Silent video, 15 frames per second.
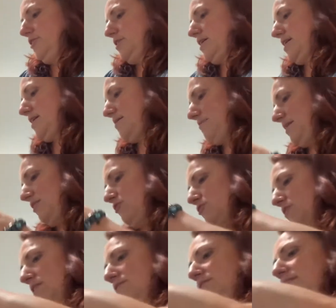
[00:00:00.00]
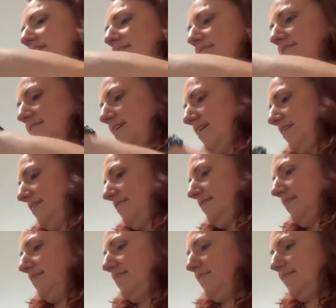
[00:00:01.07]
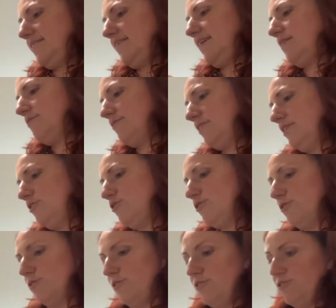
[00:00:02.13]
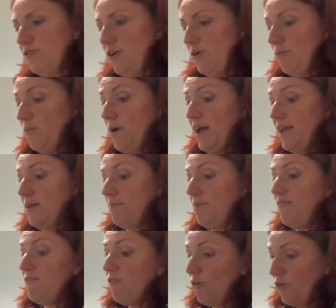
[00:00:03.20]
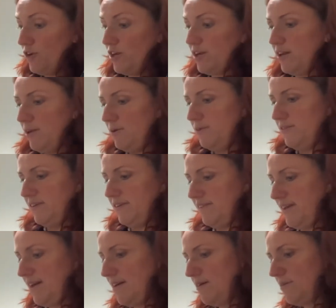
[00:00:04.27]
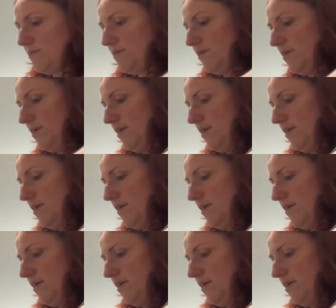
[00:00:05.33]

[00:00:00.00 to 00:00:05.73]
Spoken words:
and make sure everything's nice and safely tucked away before you close it down.